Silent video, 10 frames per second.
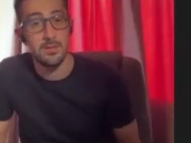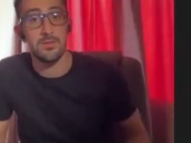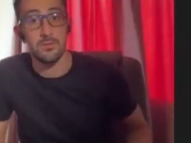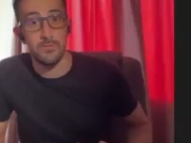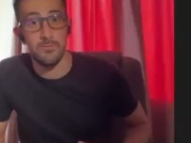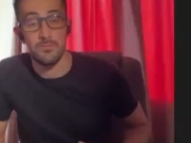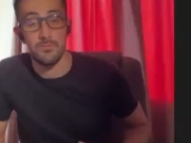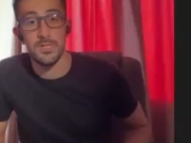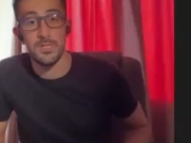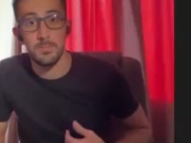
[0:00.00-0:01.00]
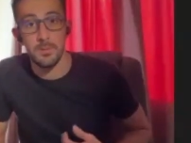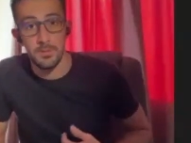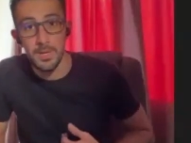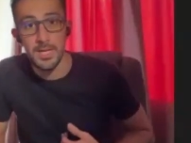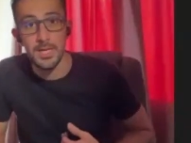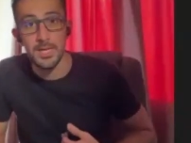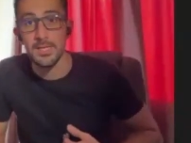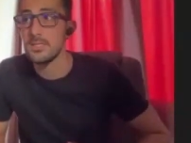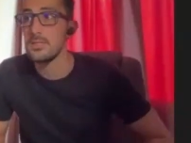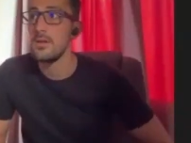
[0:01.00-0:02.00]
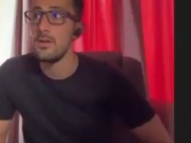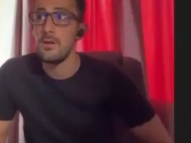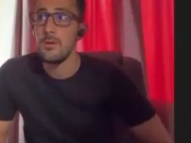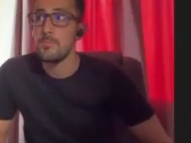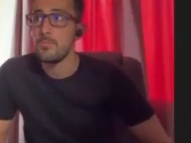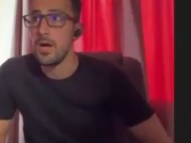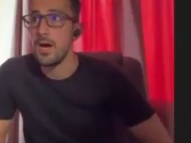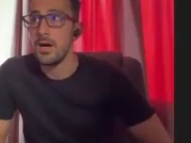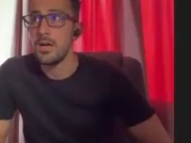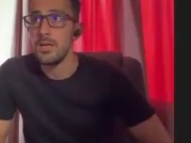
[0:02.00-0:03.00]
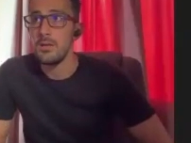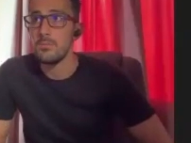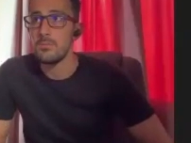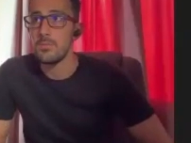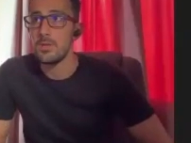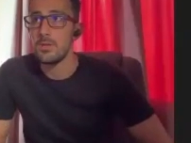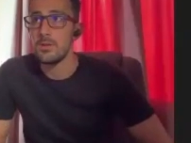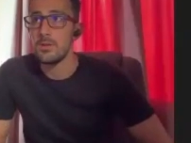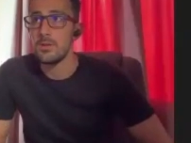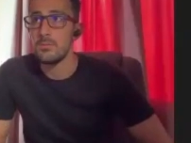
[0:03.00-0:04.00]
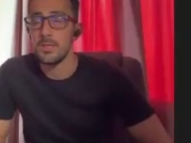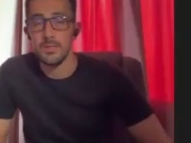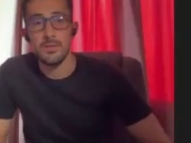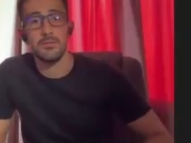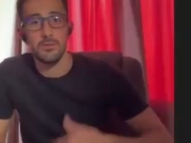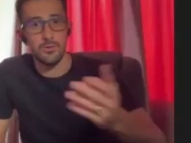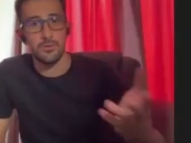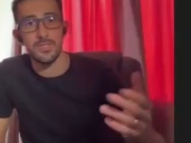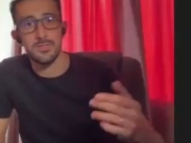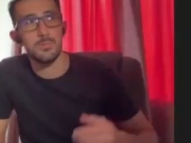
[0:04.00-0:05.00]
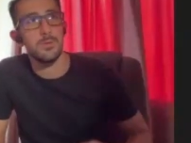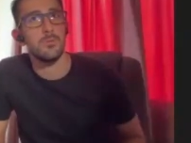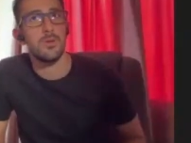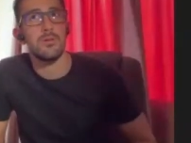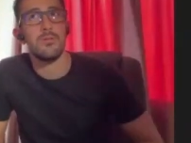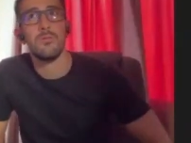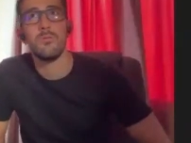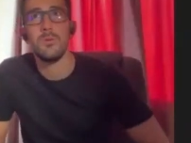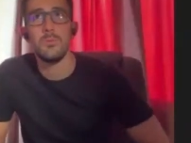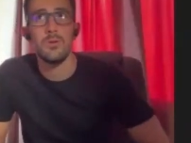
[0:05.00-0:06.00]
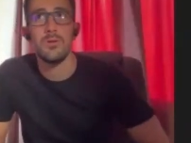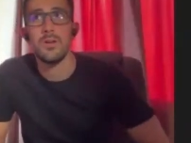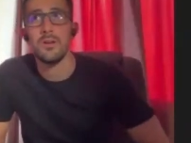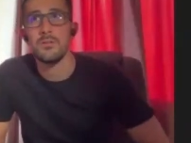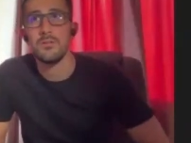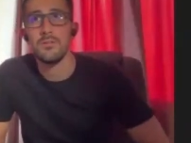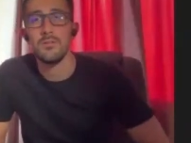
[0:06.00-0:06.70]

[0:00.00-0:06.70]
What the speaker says: So, for example, in my case, I think I told you this when we were uh,